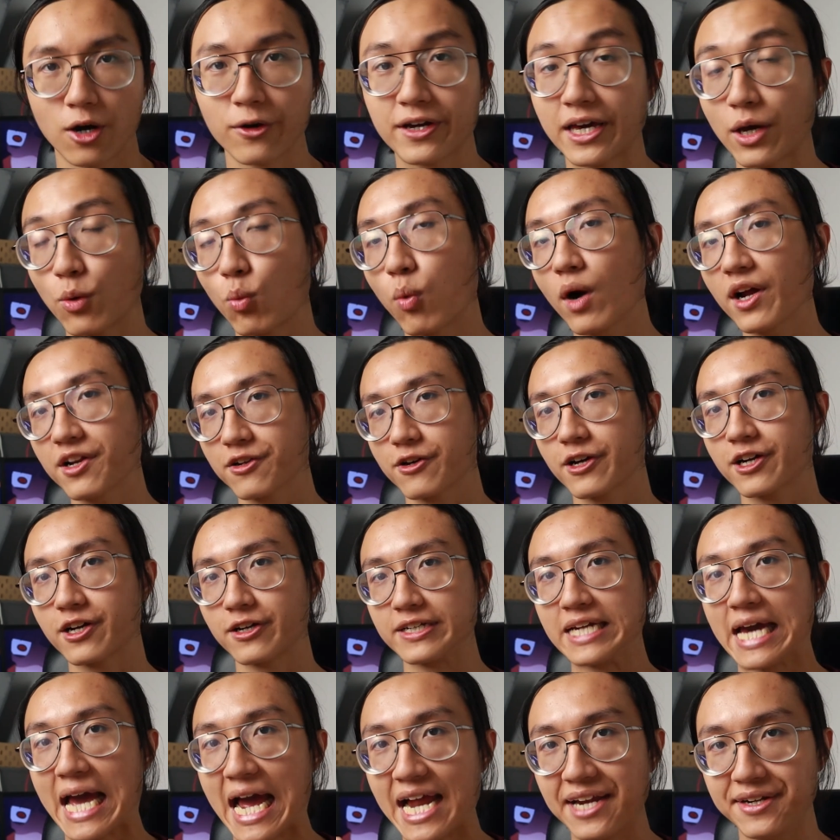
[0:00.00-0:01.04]
Okay, what you're
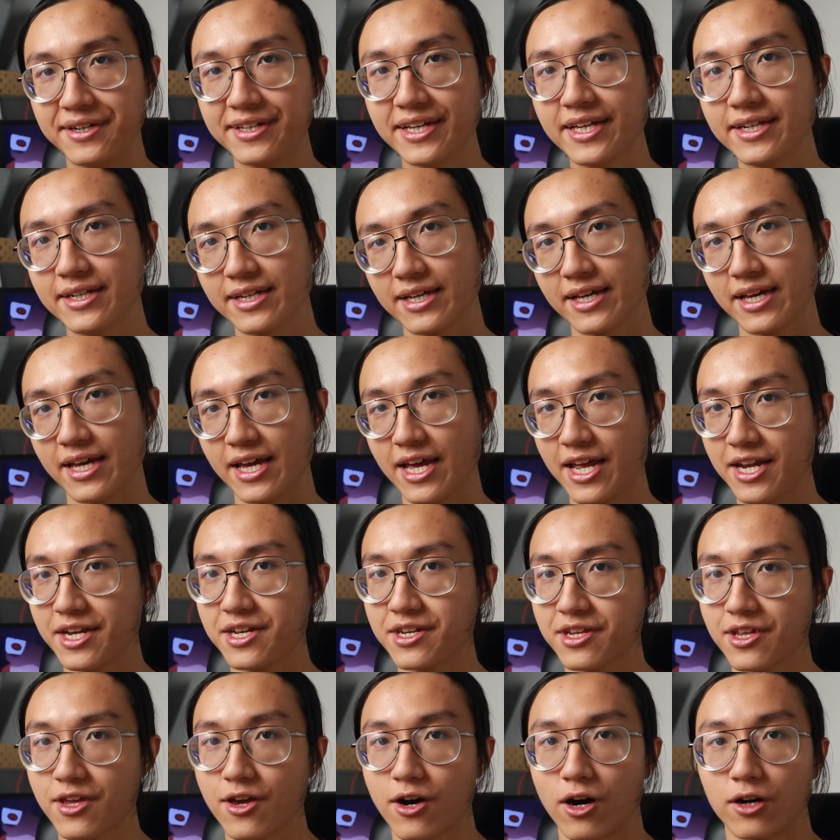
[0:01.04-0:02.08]
gonna edit
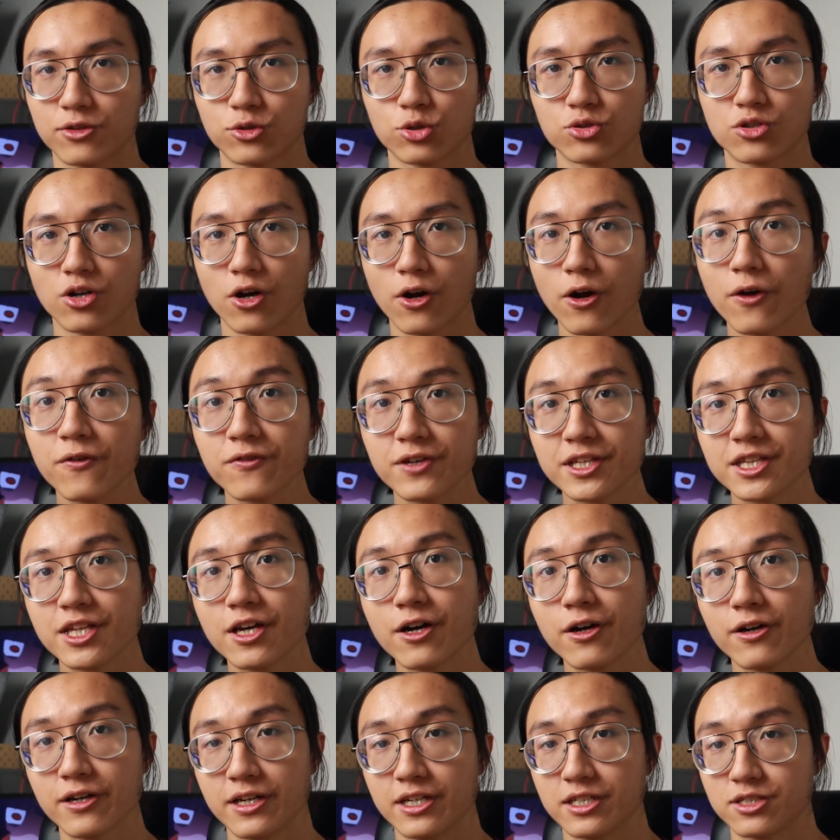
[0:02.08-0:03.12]
in your tutorial
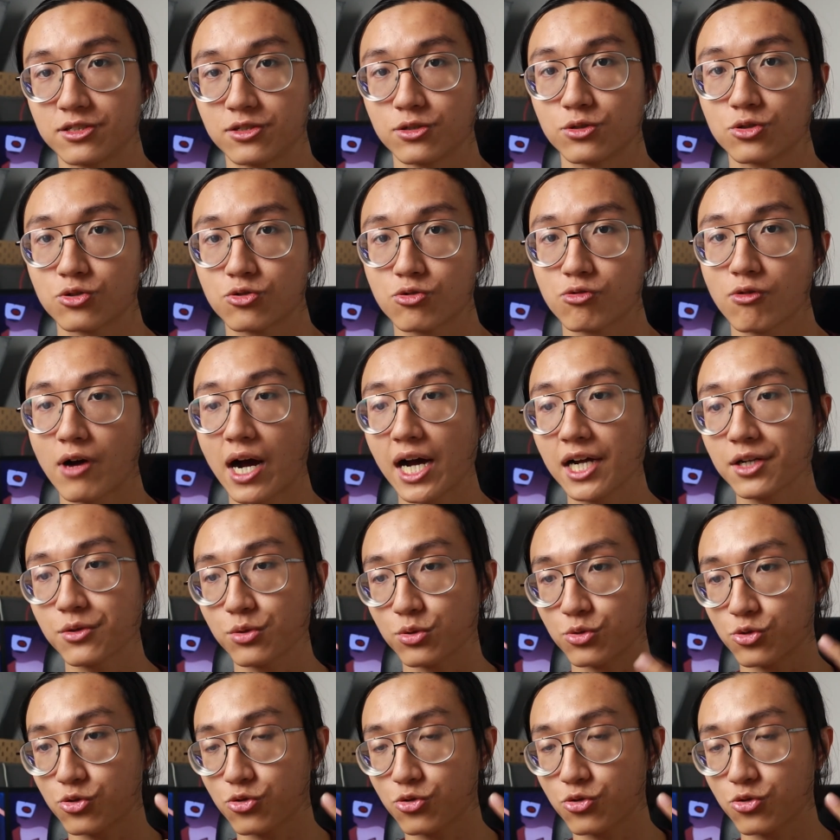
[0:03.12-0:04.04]
video is you try to